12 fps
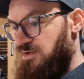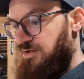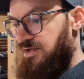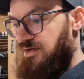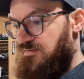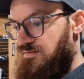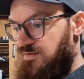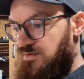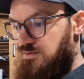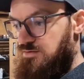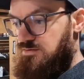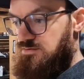get
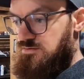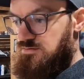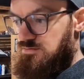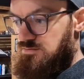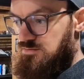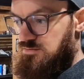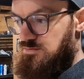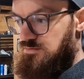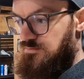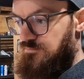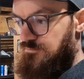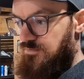everything
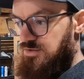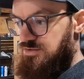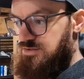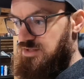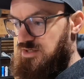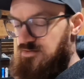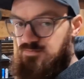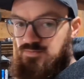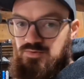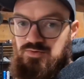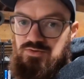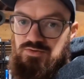finished up,
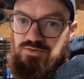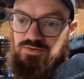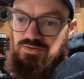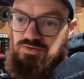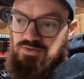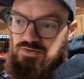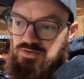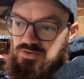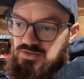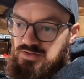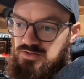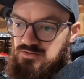
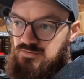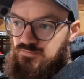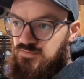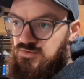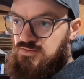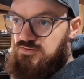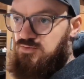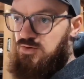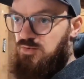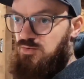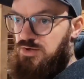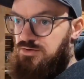and hopefully
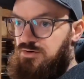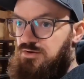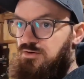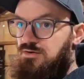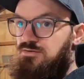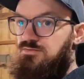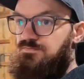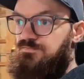warmer weather